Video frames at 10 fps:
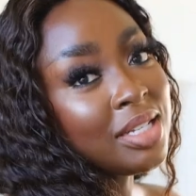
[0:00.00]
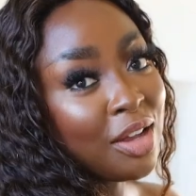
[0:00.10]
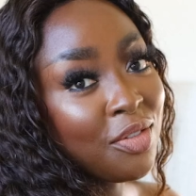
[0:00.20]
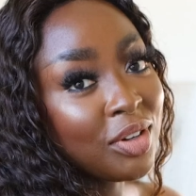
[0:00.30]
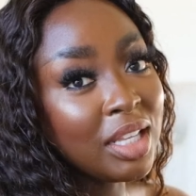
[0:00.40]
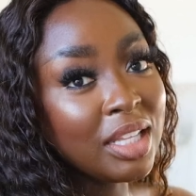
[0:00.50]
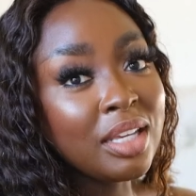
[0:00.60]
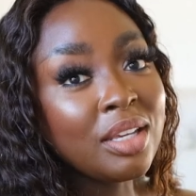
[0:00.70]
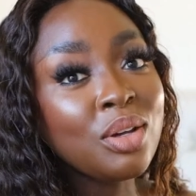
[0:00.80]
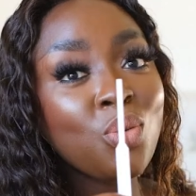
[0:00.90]

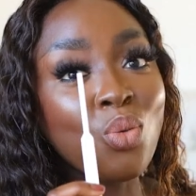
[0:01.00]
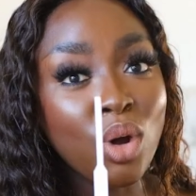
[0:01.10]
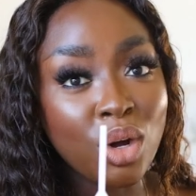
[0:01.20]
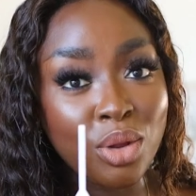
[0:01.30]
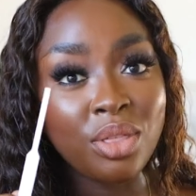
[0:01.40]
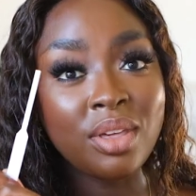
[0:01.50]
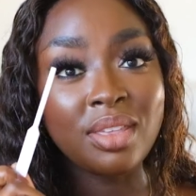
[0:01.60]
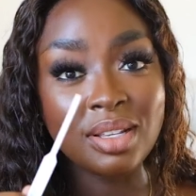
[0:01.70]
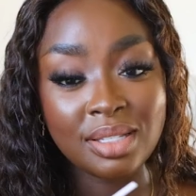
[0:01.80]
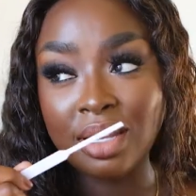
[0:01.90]
definitely worth
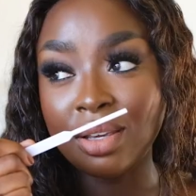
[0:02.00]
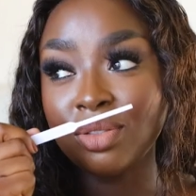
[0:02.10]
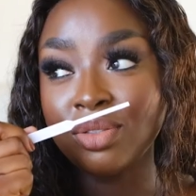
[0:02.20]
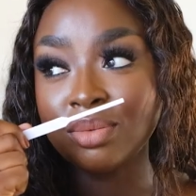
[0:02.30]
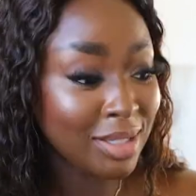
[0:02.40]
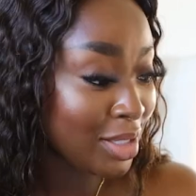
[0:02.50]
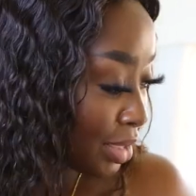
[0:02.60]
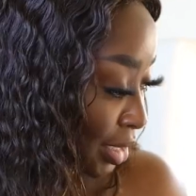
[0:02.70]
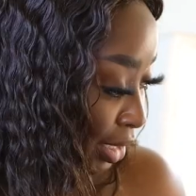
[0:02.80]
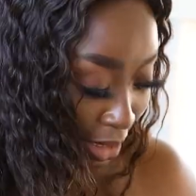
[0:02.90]
the sniff. Until
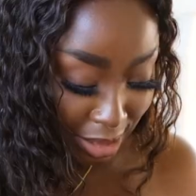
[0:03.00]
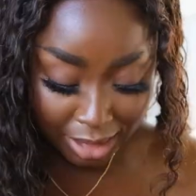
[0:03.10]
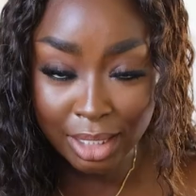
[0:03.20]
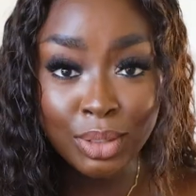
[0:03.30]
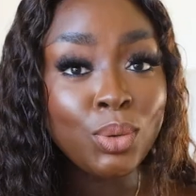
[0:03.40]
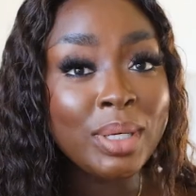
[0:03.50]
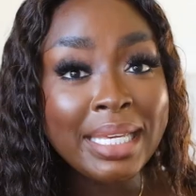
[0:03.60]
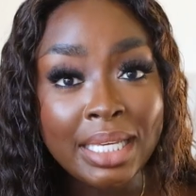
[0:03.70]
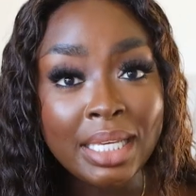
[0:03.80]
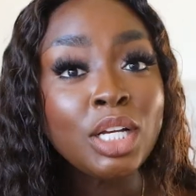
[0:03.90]
the CDC and the
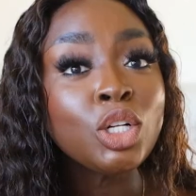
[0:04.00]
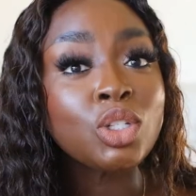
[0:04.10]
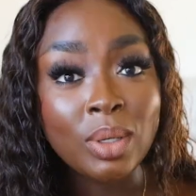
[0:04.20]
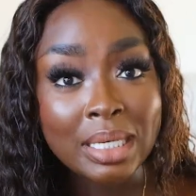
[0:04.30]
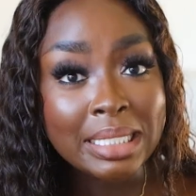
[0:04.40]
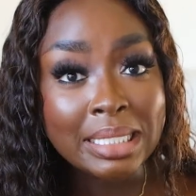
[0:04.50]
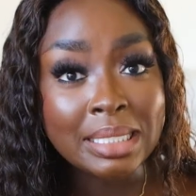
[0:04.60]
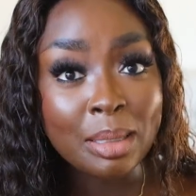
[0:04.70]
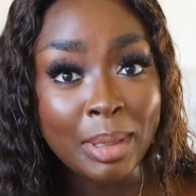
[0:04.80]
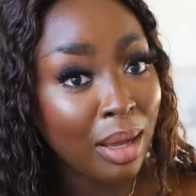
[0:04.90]
hoo-hee-hee told
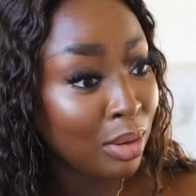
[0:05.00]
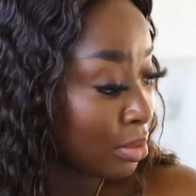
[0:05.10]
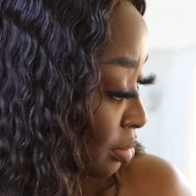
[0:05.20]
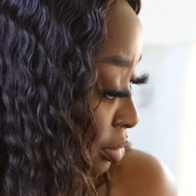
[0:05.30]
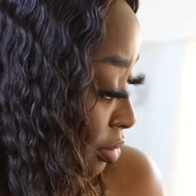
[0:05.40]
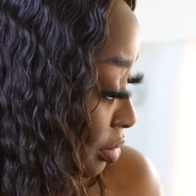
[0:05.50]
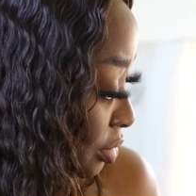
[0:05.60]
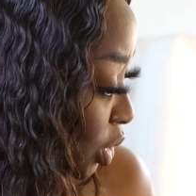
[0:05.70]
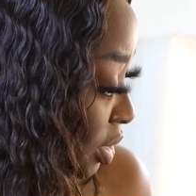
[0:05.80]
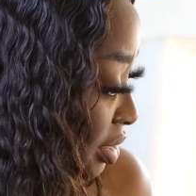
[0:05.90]
us about,
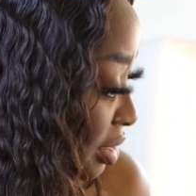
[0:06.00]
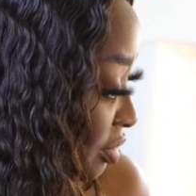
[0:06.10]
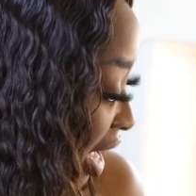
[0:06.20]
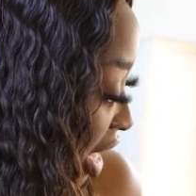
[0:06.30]
what is it?